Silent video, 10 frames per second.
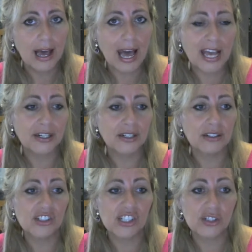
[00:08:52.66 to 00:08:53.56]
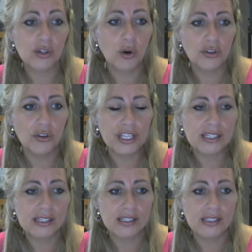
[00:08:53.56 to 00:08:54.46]
and just call
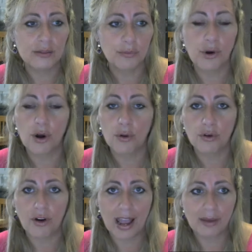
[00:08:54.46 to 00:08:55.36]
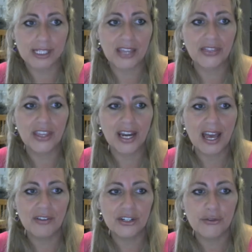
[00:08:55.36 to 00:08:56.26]
this programs, and then
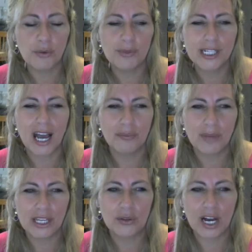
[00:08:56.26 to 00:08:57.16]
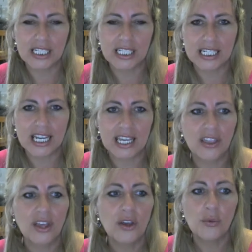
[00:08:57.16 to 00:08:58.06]
have a drop down menu
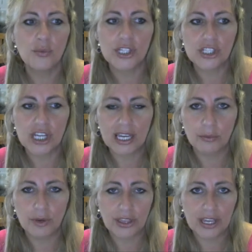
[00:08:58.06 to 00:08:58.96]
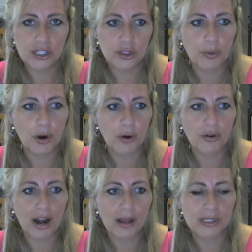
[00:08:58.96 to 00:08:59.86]
underneath which with each
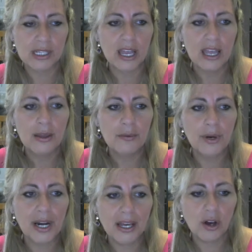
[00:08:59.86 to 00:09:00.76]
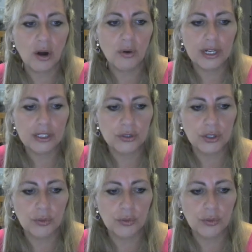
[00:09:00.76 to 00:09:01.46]
program. When I go into your